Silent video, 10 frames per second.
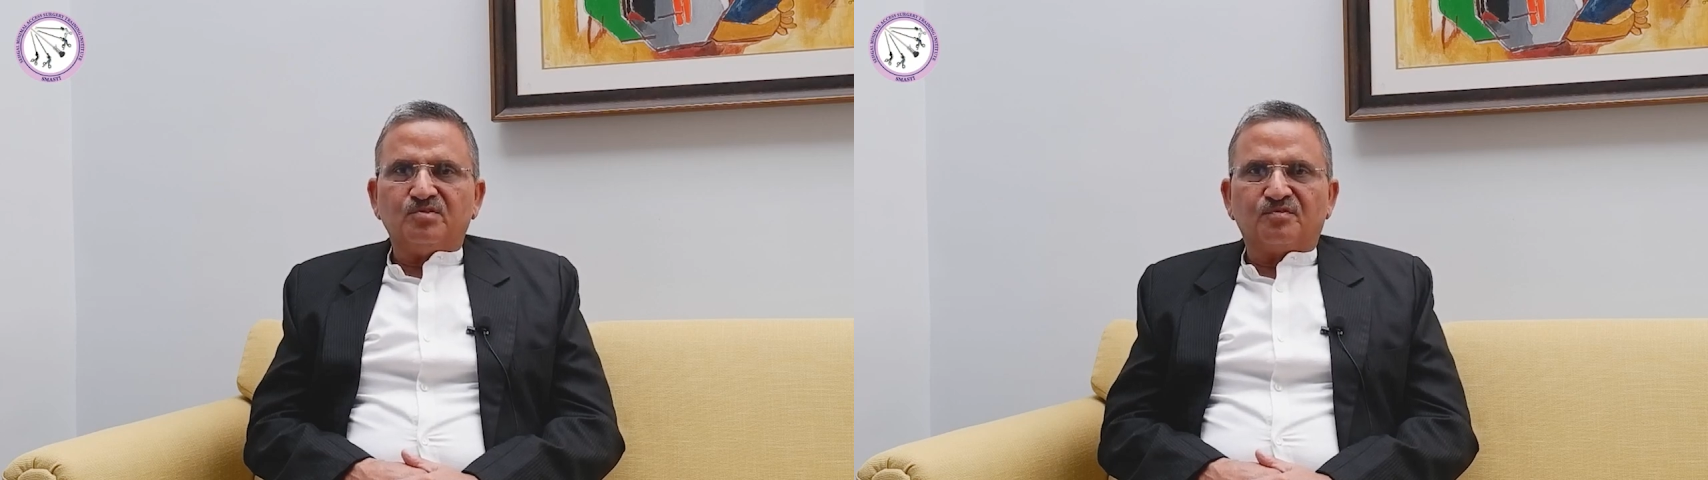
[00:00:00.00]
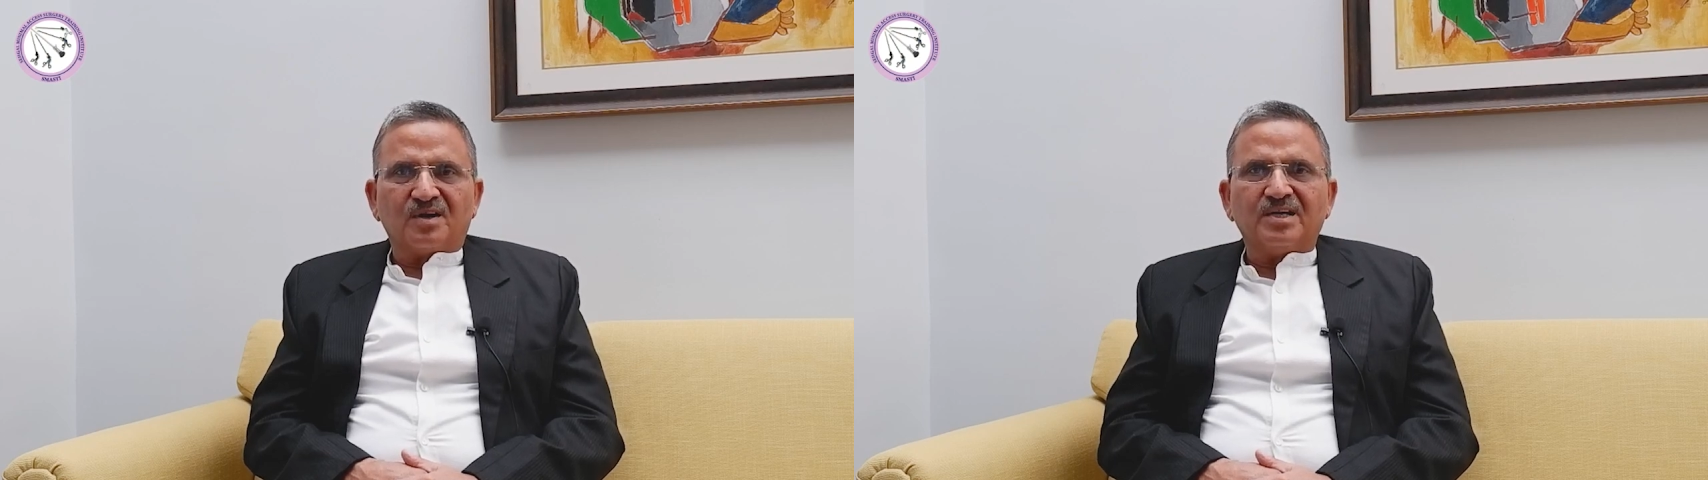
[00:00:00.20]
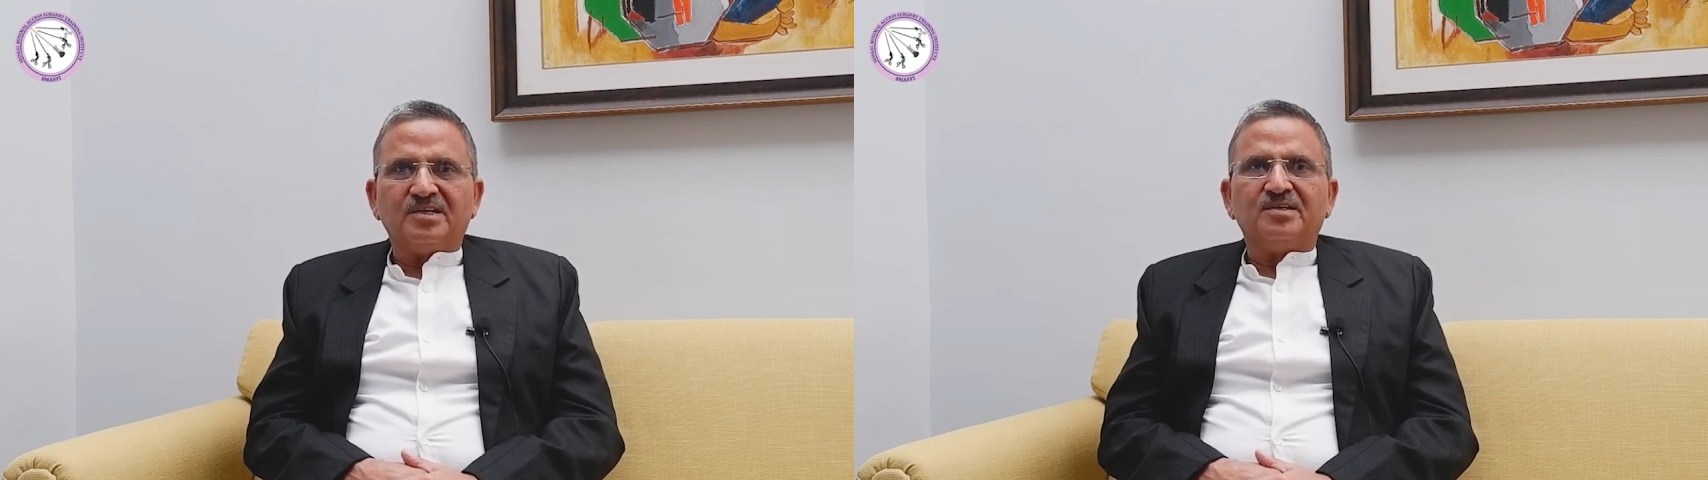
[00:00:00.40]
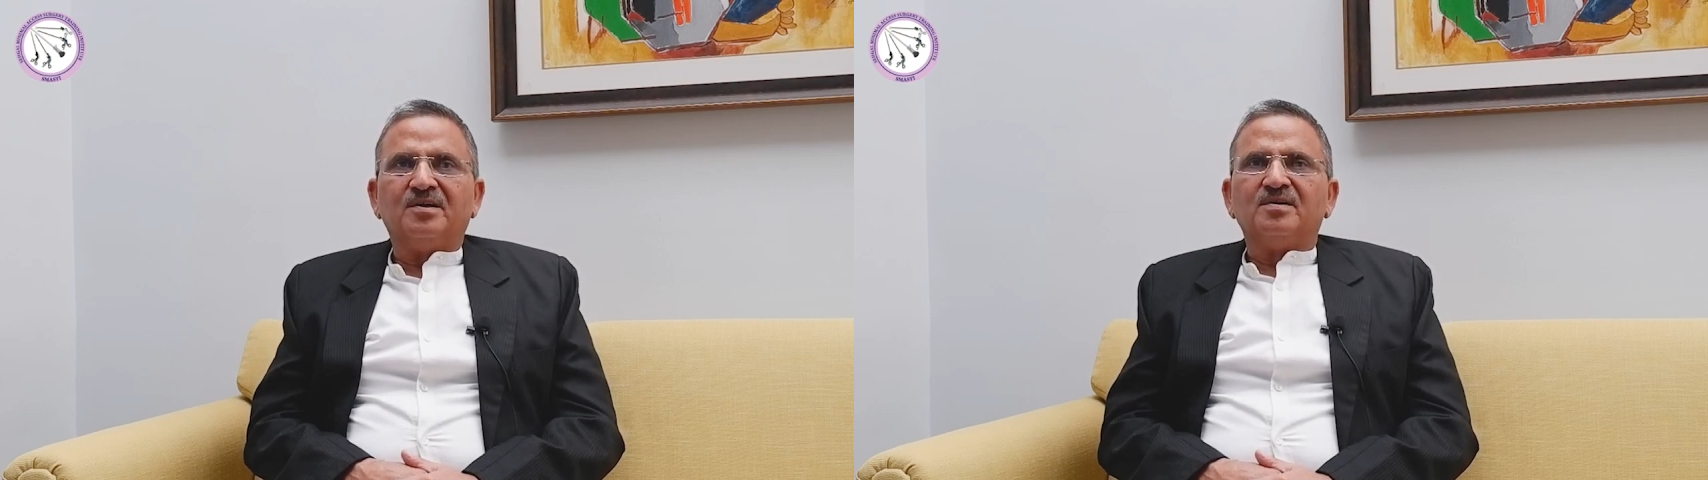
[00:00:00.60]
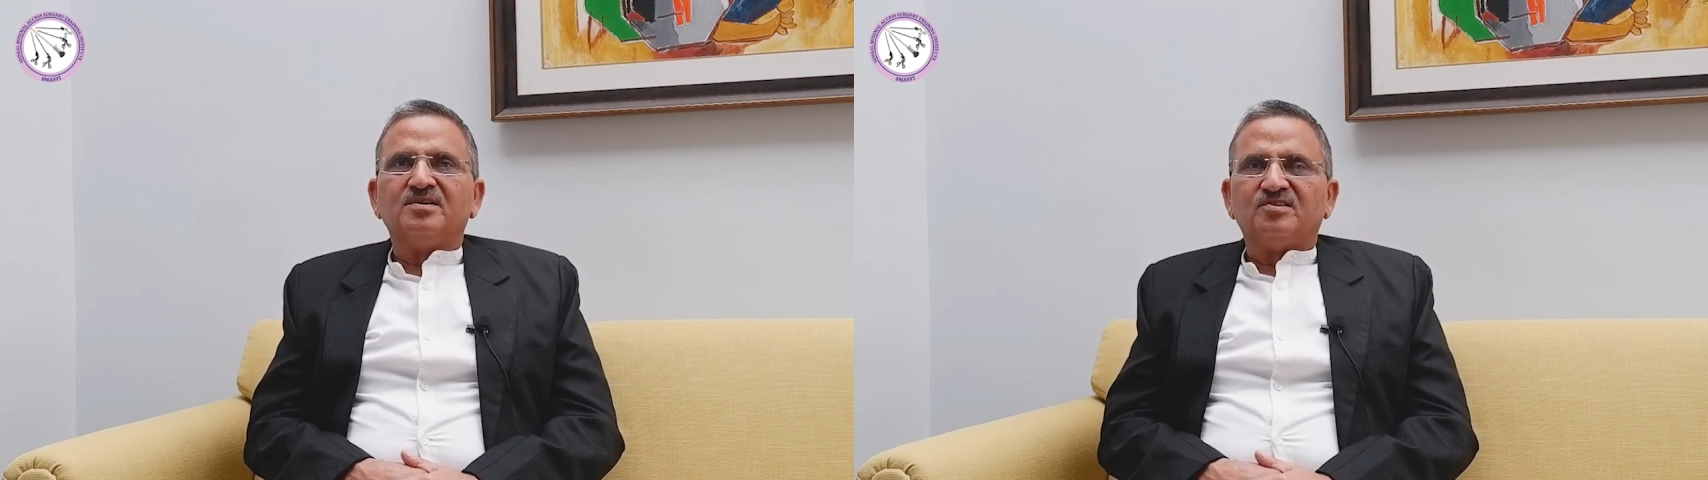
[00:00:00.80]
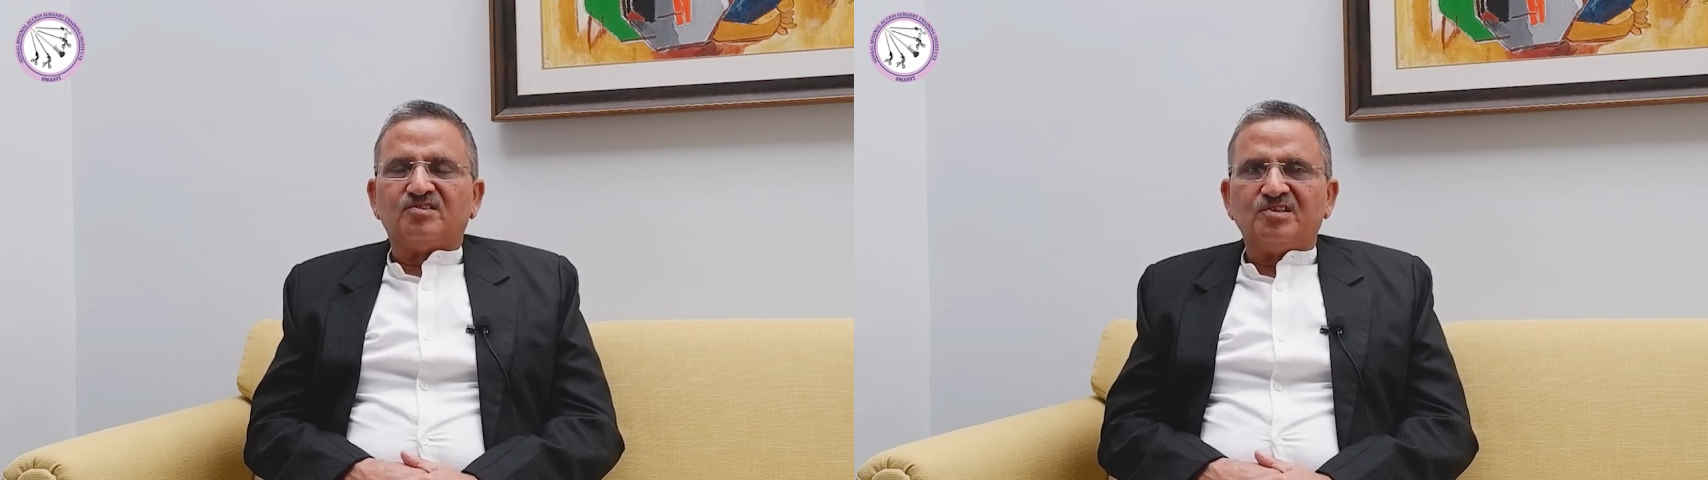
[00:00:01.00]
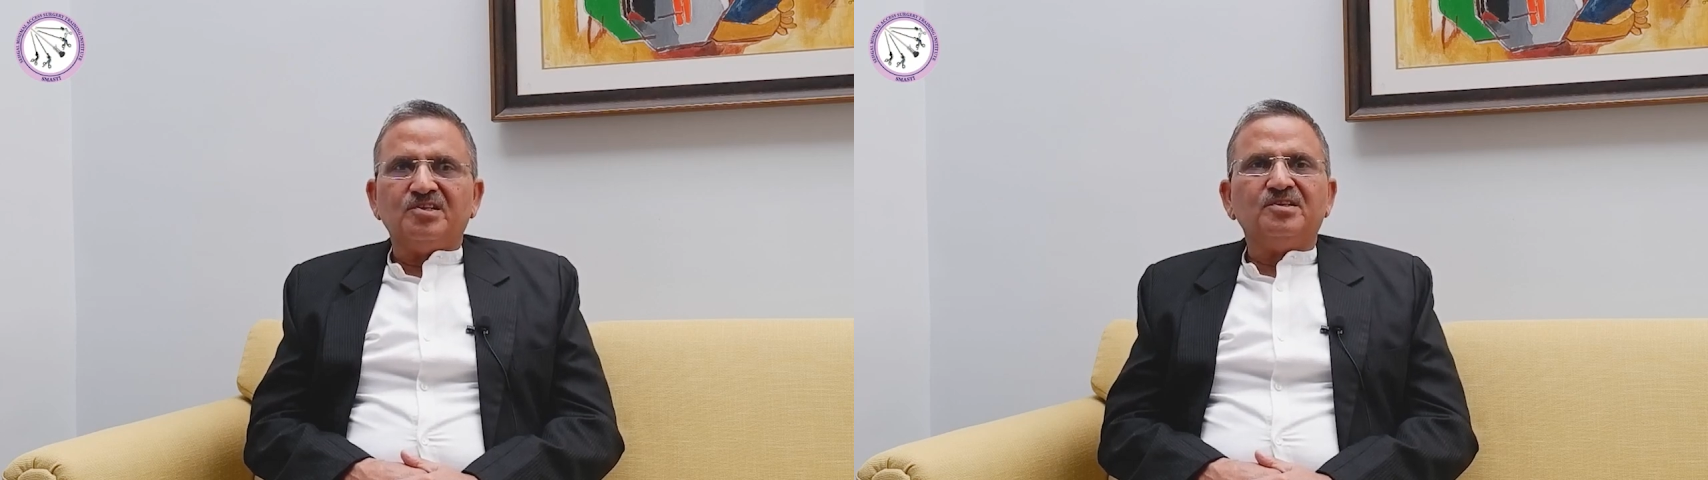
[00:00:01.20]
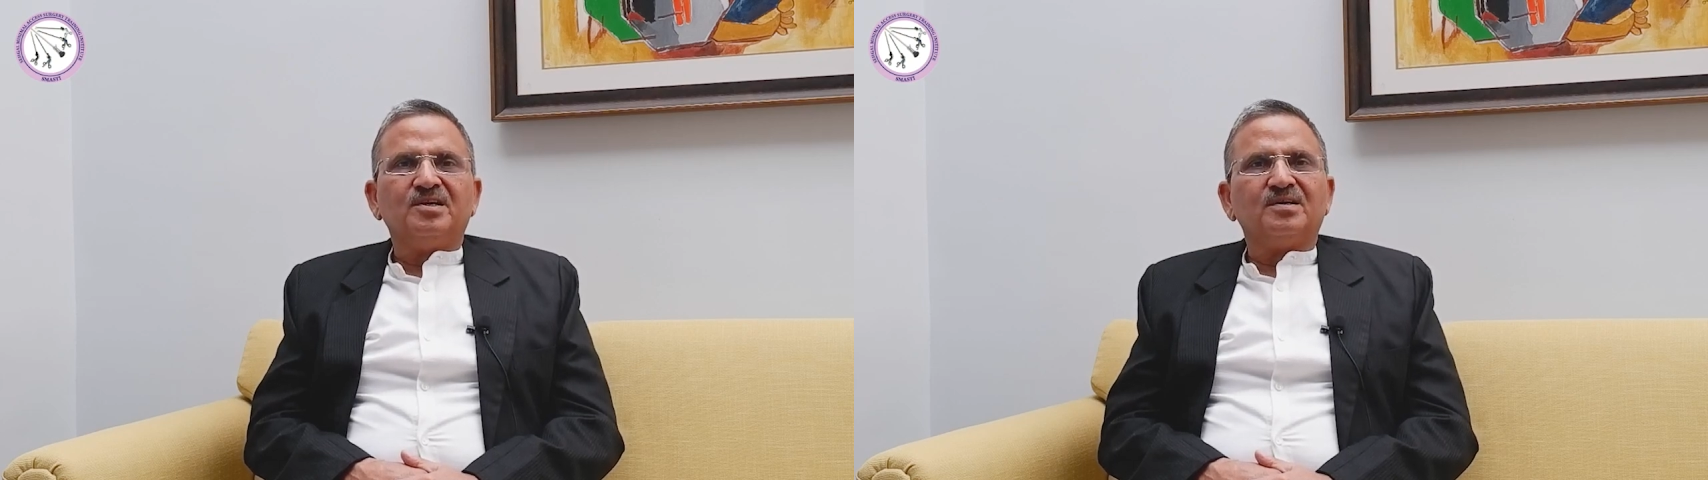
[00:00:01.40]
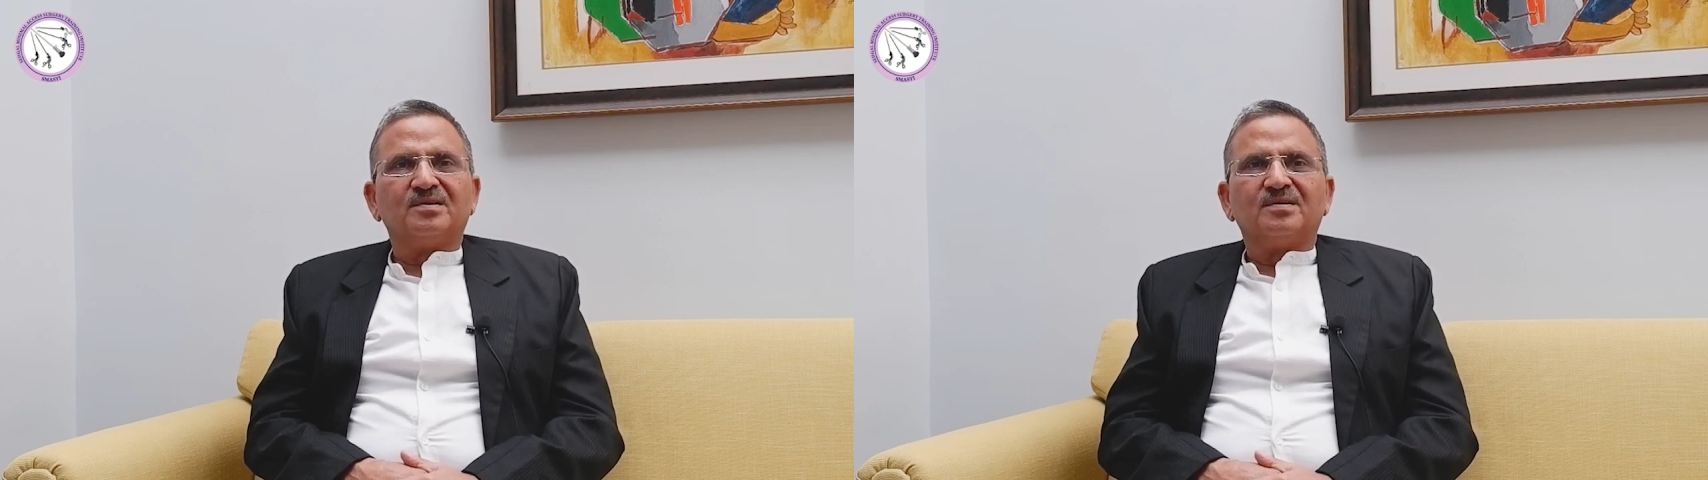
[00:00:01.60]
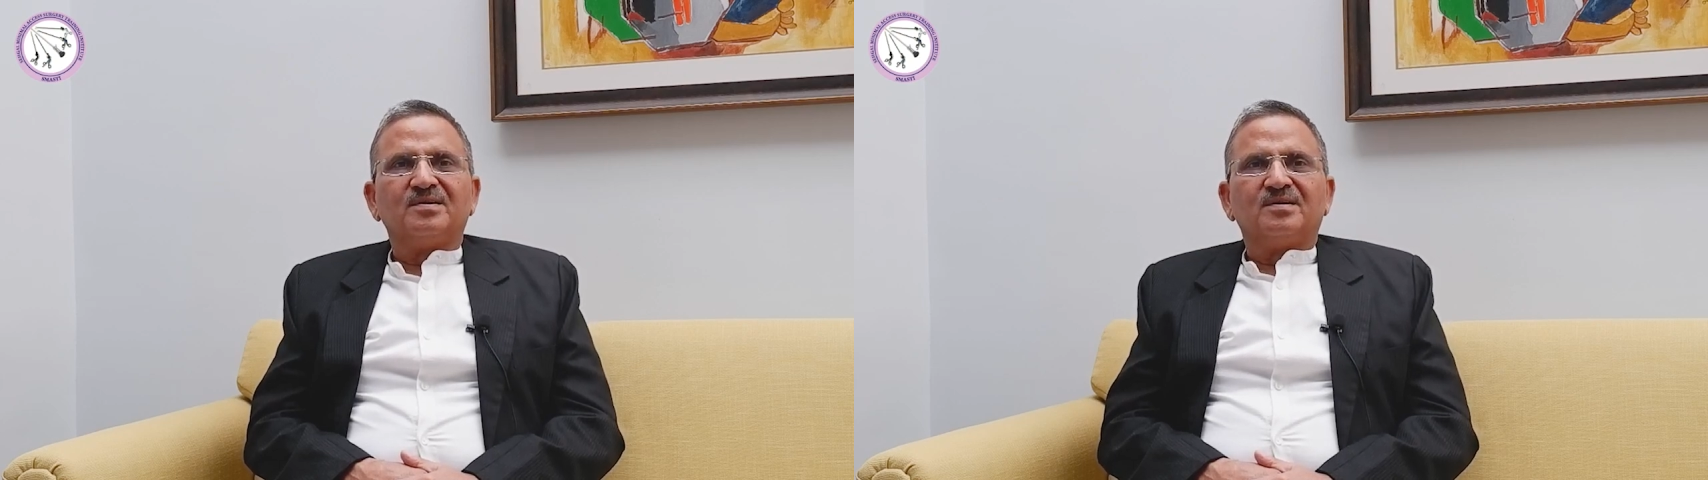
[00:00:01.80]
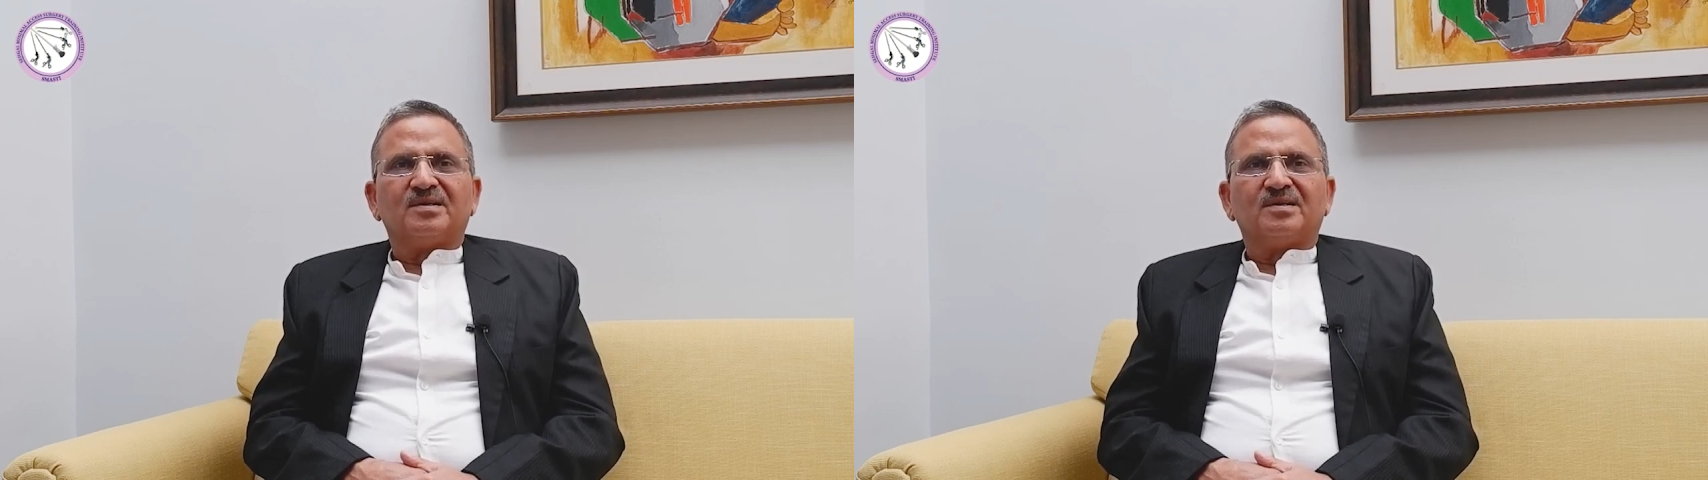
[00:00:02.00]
to find senior,